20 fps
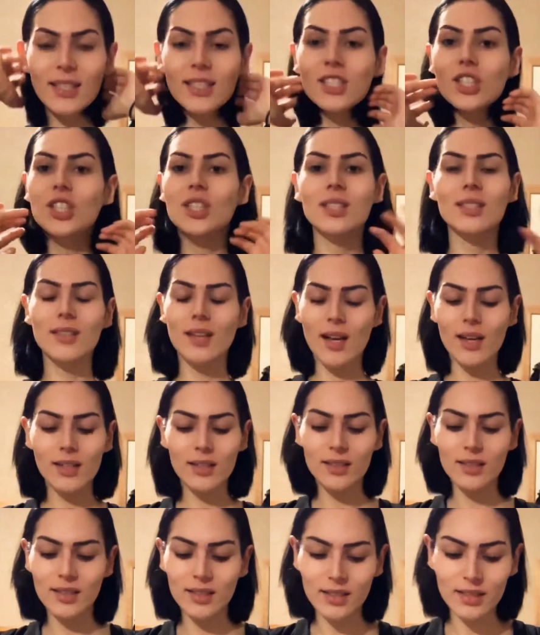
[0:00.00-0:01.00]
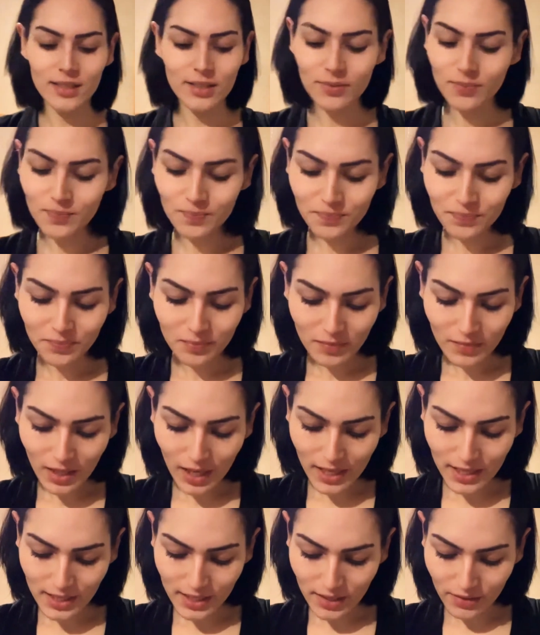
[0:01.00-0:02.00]
It's just not a good
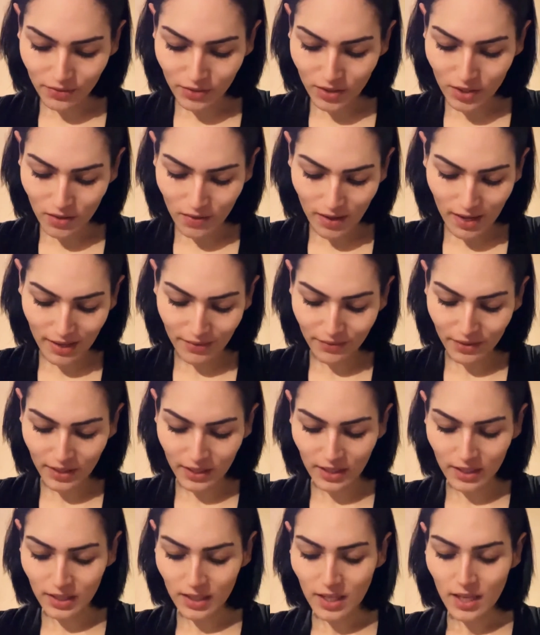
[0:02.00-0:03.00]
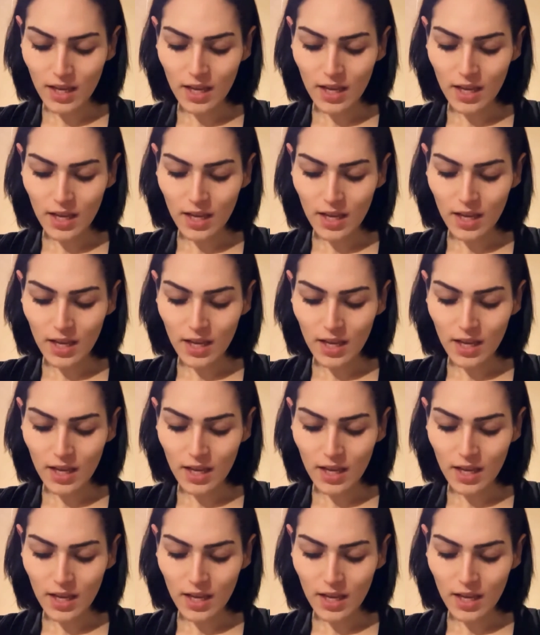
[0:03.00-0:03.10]
idea if you don't have any